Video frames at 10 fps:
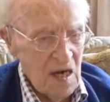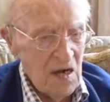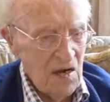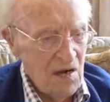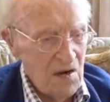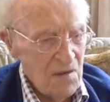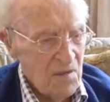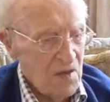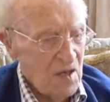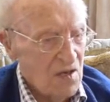the
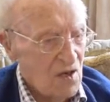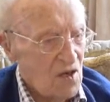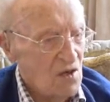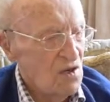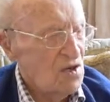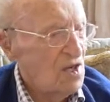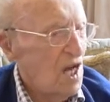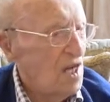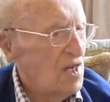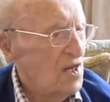cook
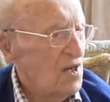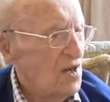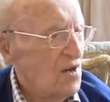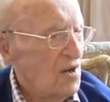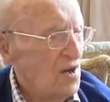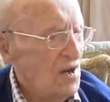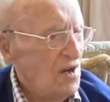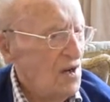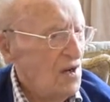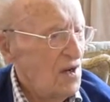started
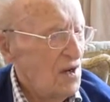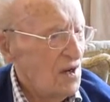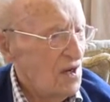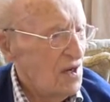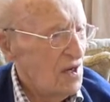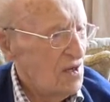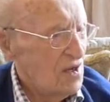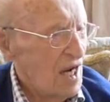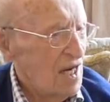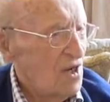to
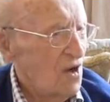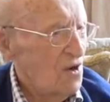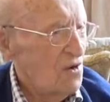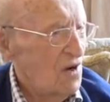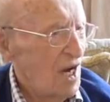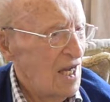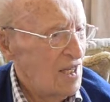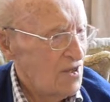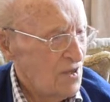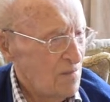try and cook
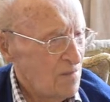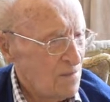rice